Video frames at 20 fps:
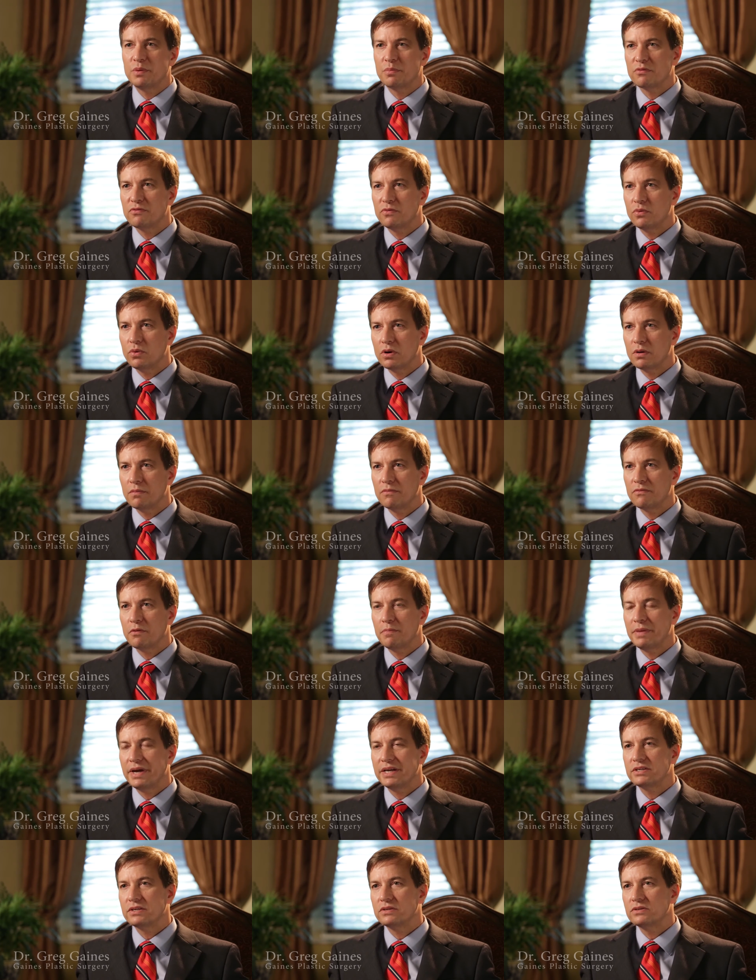we perform for
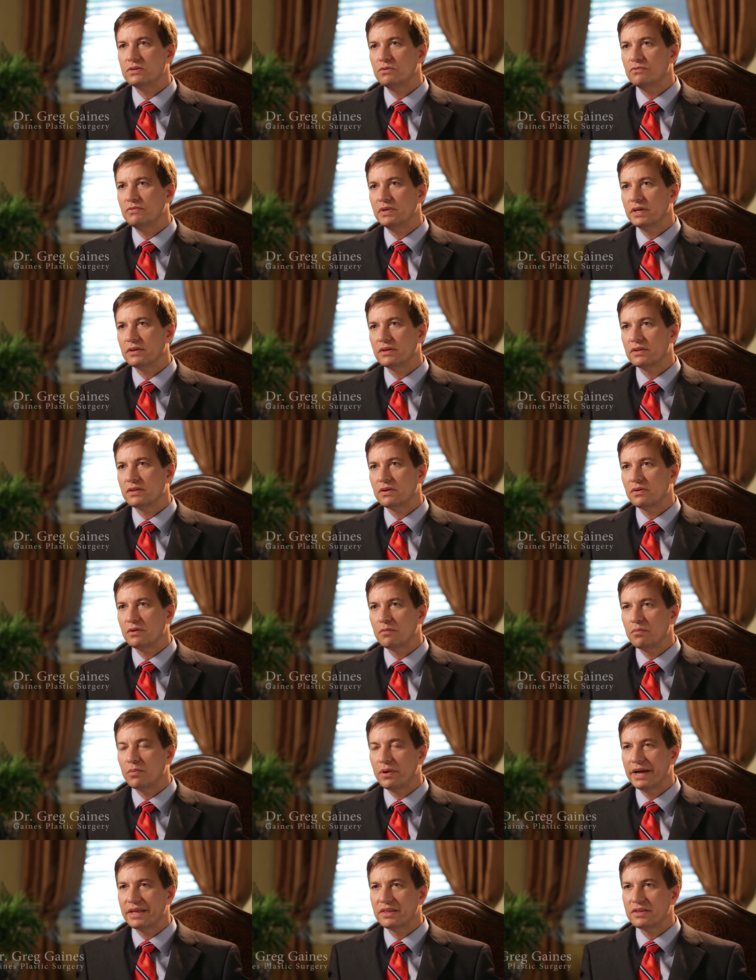patients who feel as though their
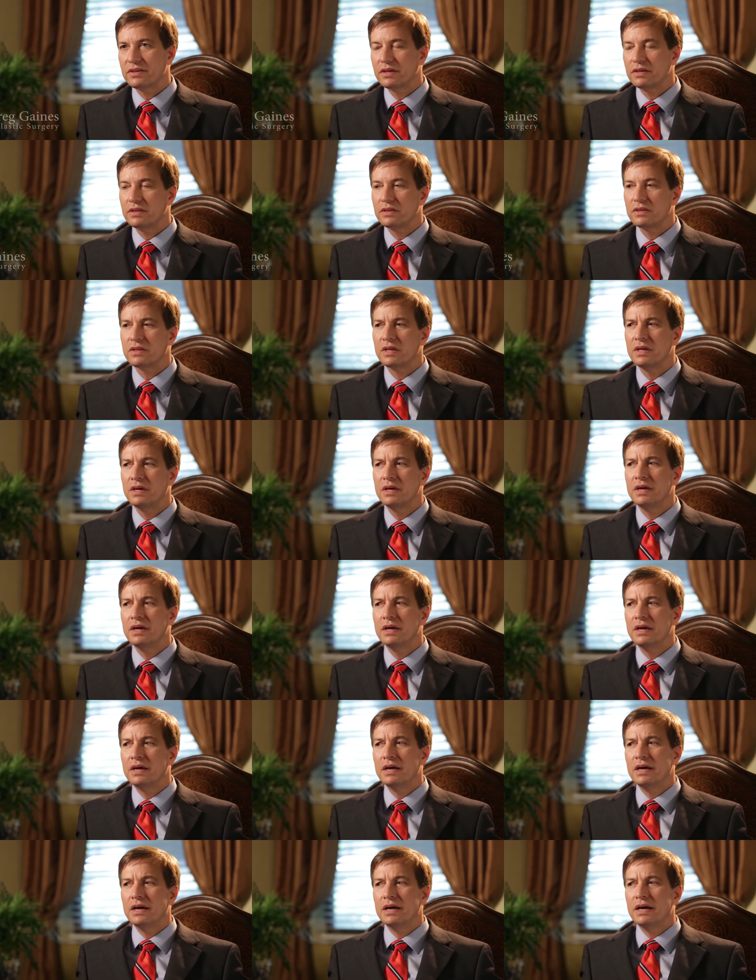breast has
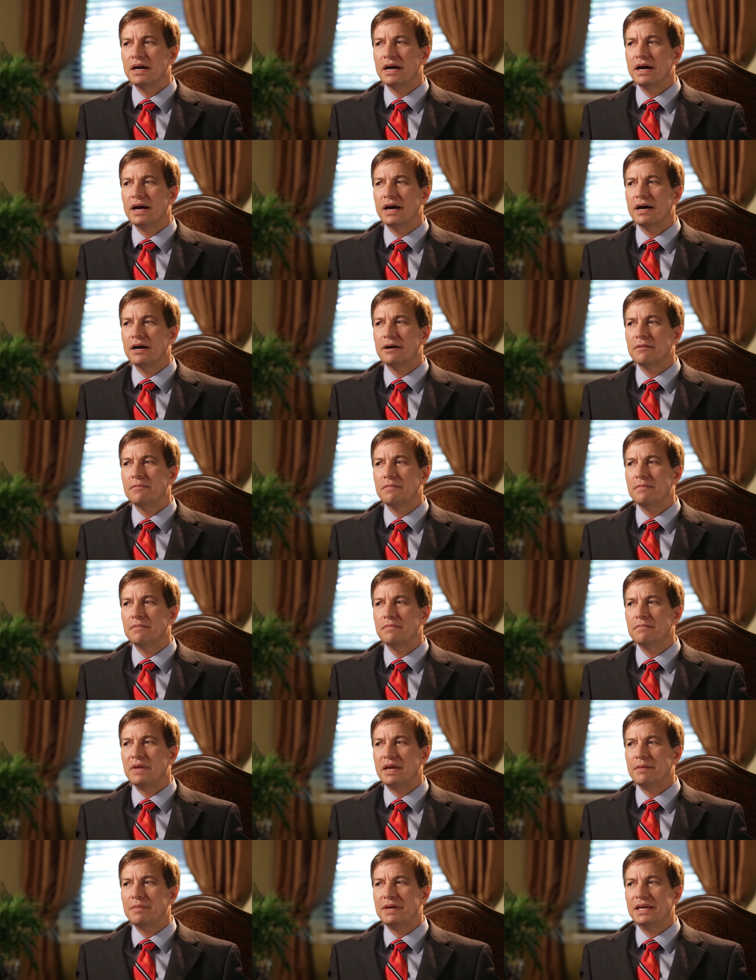
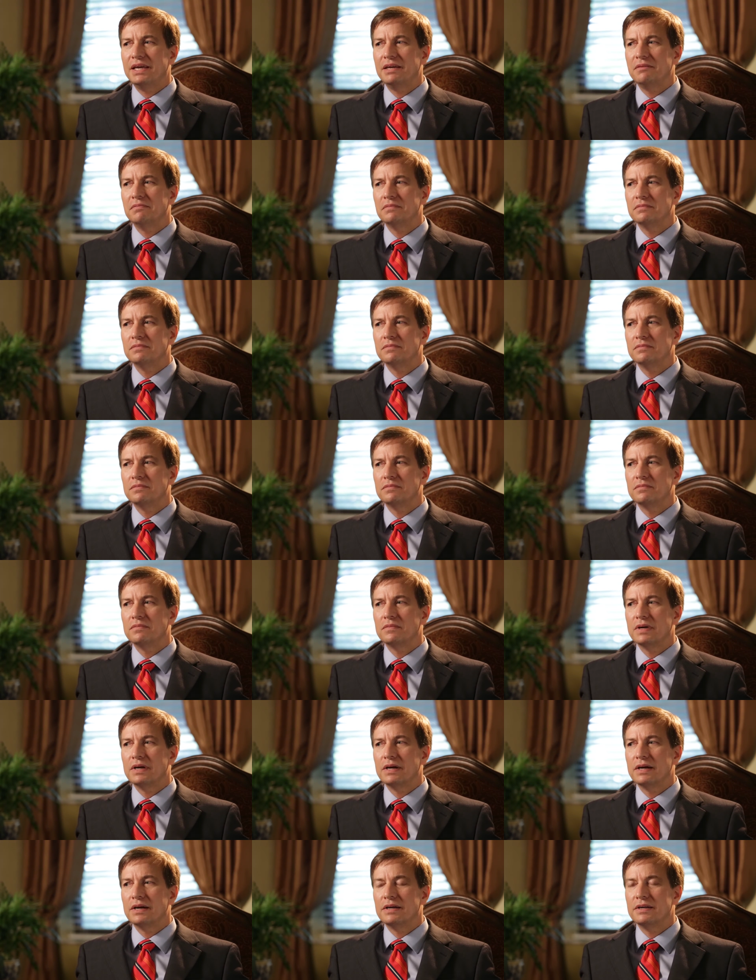maybe
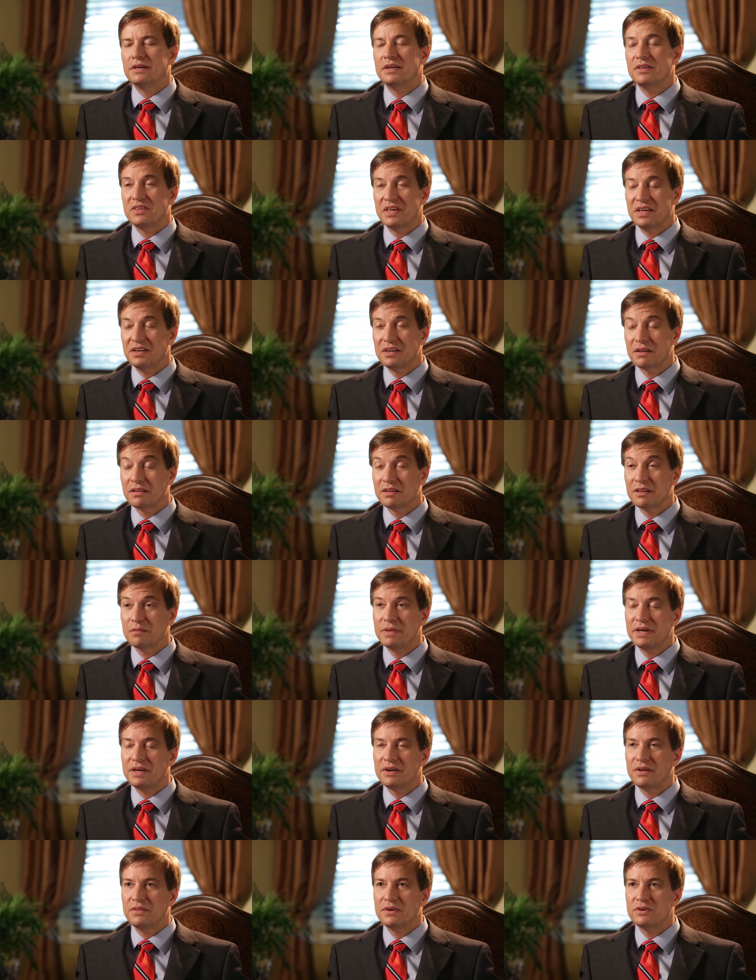descended a little
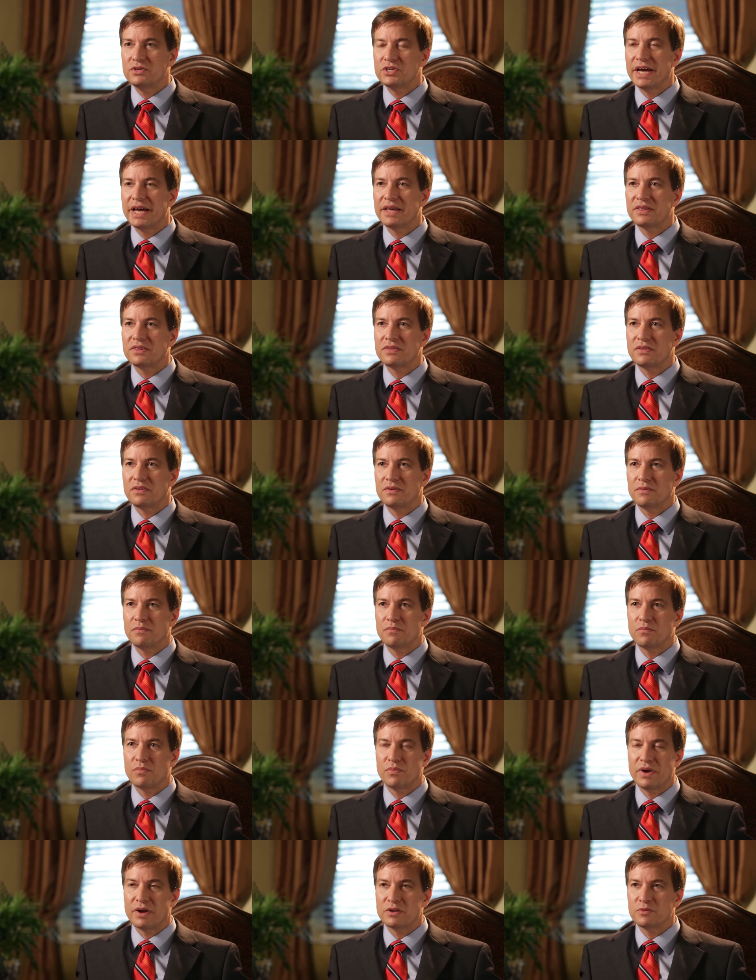bit on their chest. The
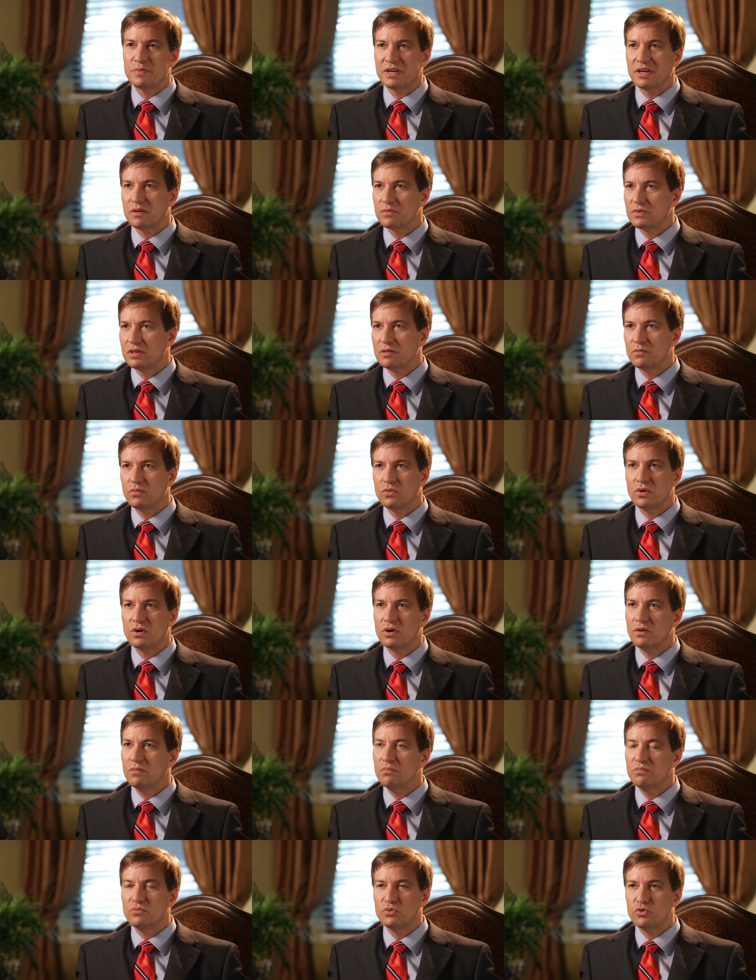breast becomes a little
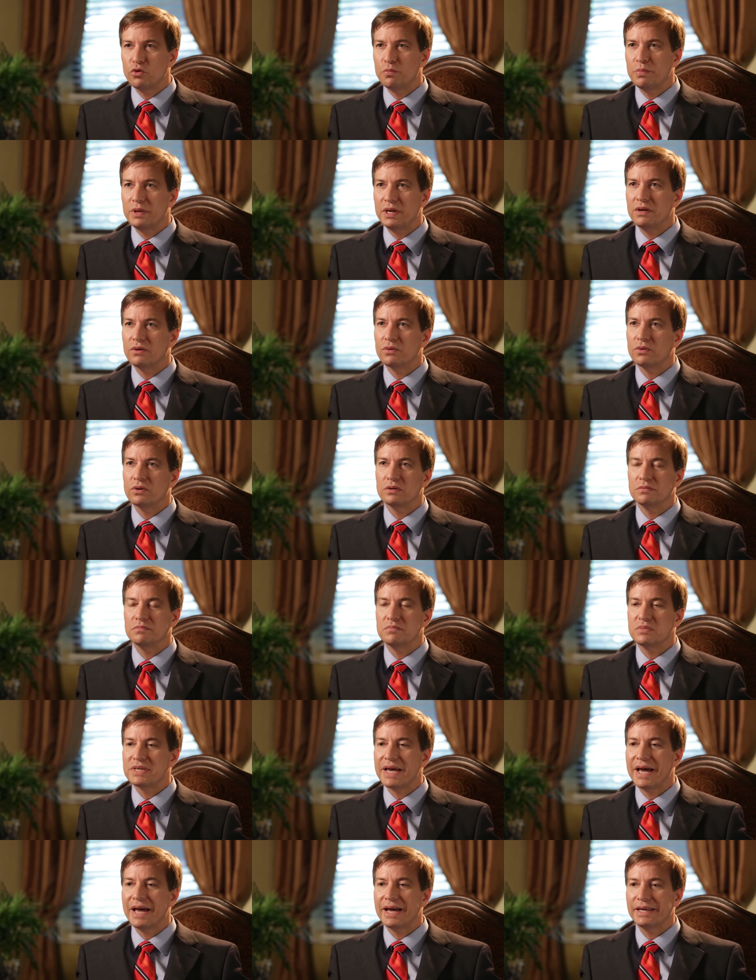more droopy or
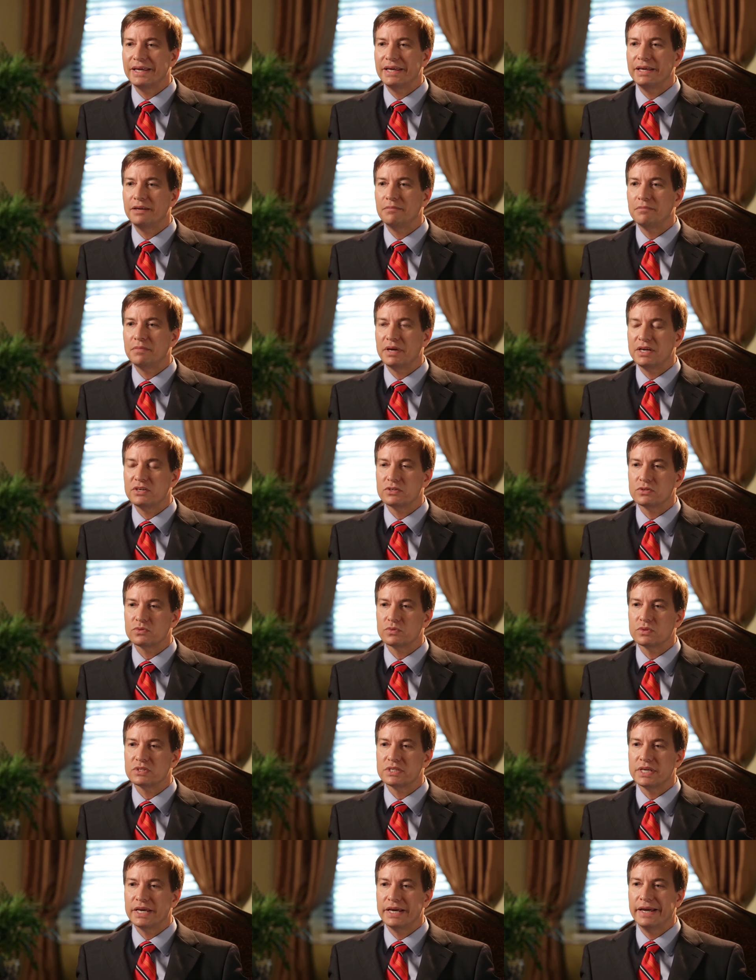saggy, patients
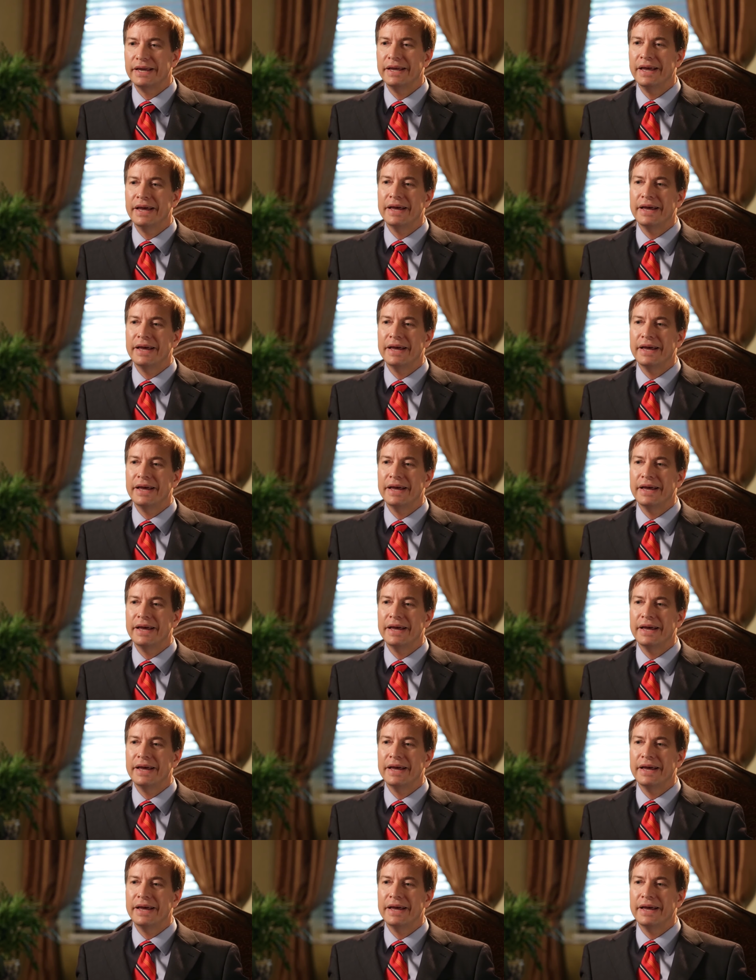will say.